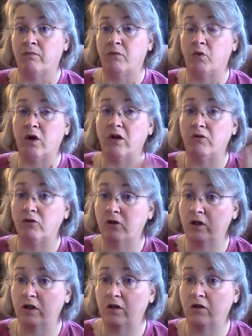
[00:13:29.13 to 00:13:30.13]
What else are you
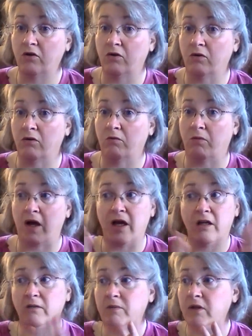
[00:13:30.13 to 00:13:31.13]
going to do? My
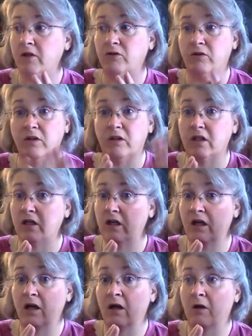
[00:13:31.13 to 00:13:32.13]
husband uses it
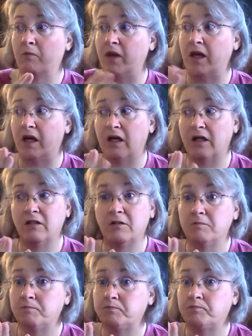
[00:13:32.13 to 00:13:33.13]
because
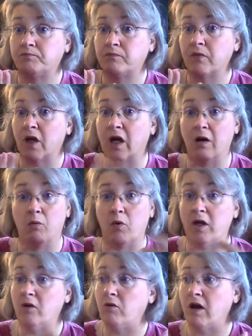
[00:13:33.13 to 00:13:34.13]

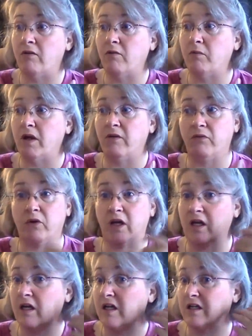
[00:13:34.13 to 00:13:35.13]
we don't have the money.
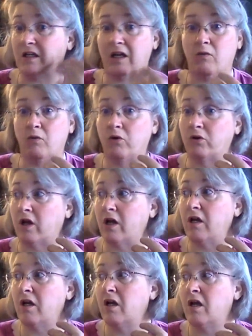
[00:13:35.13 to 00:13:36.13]
He needs dental work
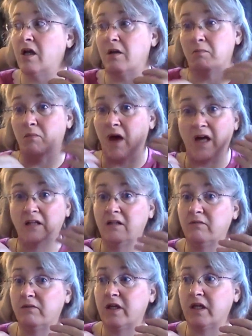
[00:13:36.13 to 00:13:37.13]
done.
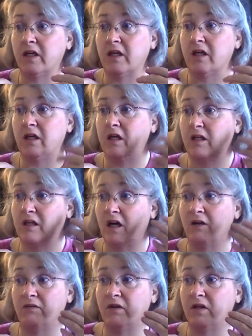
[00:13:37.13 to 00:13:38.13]
Massively, he's
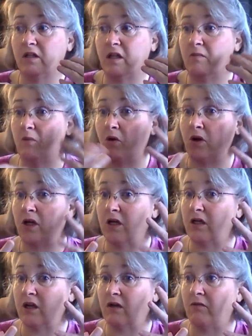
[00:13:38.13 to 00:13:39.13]
kind of in the same boat. He
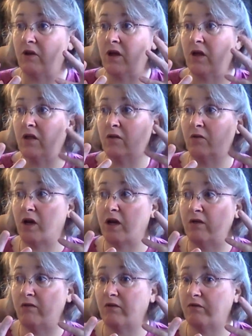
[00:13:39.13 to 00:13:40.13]
doesn't have the
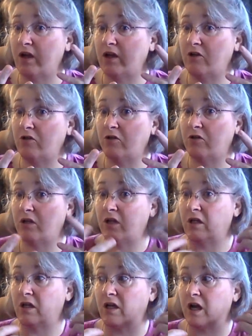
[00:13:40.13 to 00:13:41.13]
rate of infections
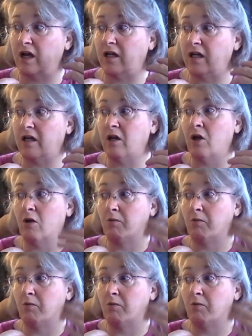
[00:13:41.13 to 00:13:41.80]
that I did.